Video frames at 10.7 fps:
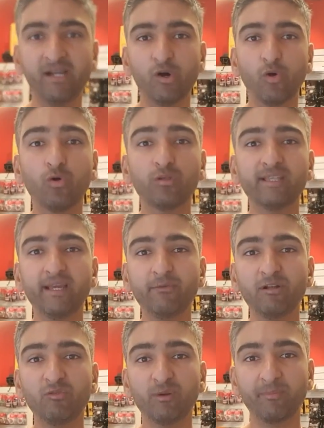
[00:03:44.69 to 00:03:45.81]
or they will
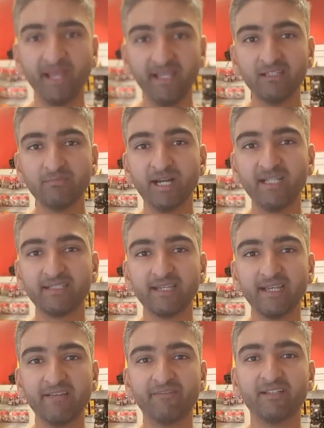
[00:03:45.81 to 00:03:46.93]
repair the bat
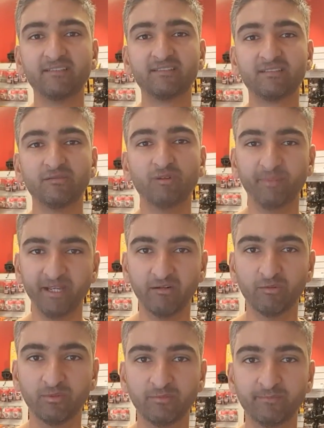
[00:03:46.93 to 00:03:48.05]
if it's repairable.